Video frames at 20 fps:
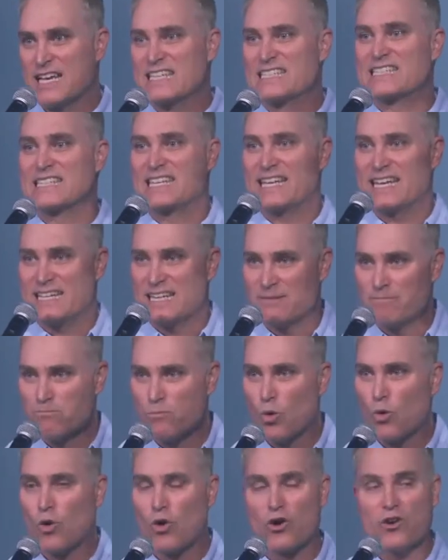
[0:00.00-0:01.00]
It's getting
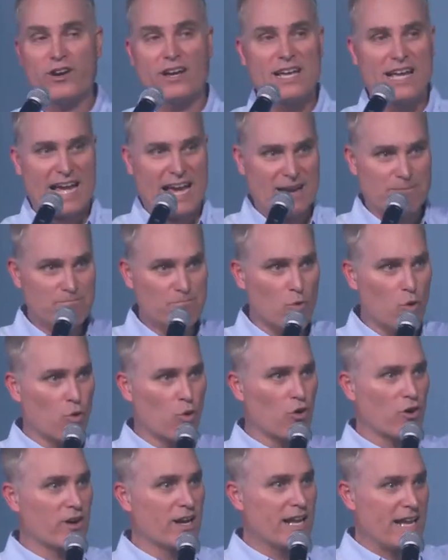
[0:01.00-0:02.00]
more and
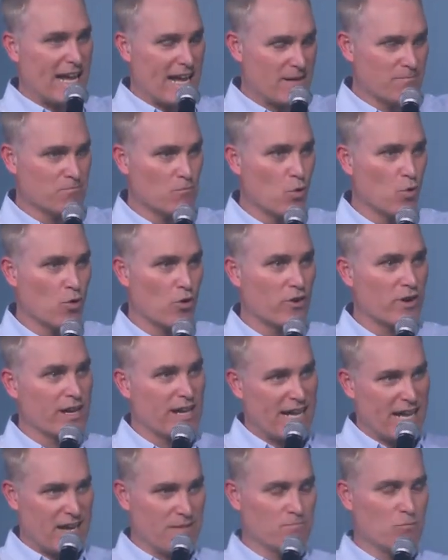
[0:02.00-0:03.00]
more and more
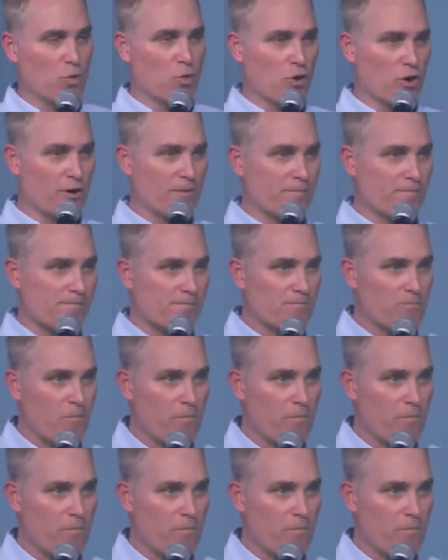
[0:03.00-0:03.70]
and more.